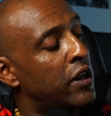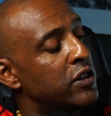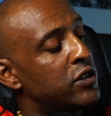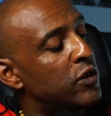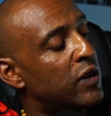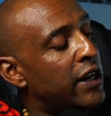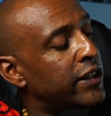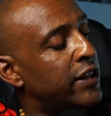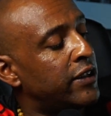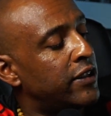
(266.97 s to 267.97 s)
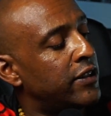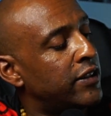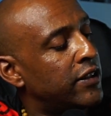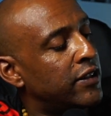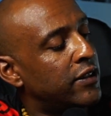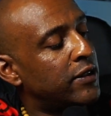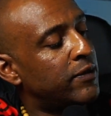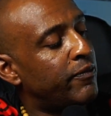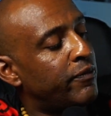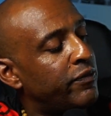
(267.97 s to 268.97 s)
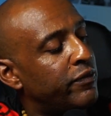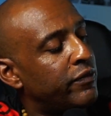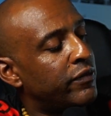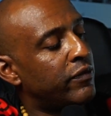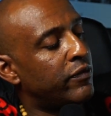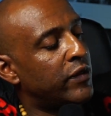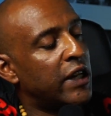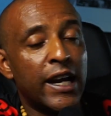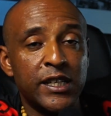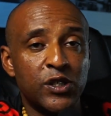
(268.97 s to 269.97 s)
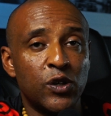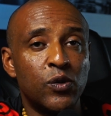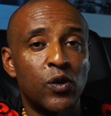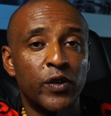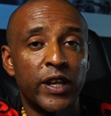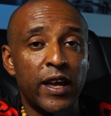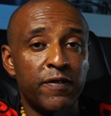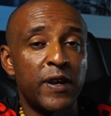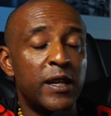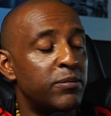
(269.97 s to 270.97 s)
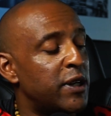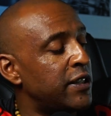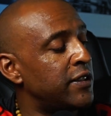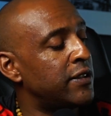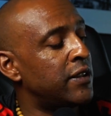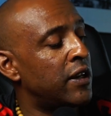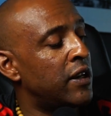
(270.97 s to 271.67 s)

So I got the ISO on the FN button.